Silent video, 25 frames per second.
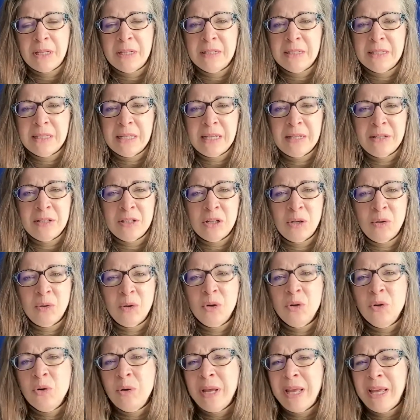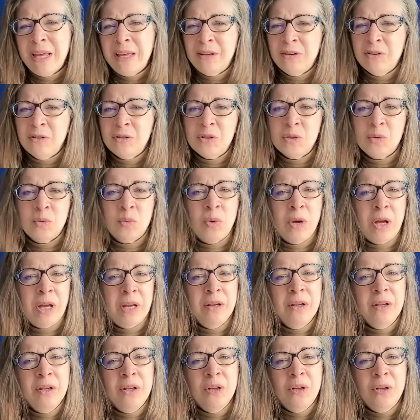and say, so who handles what?